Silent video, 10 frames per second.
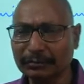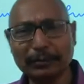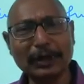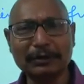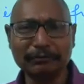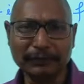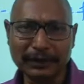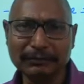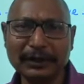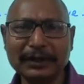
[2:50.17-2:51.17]
But
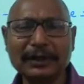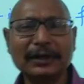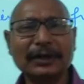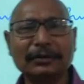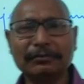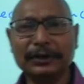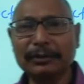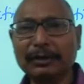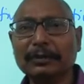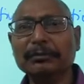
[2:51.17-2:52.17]
whenever
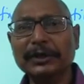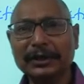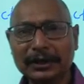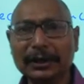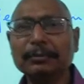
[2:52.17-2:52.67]
many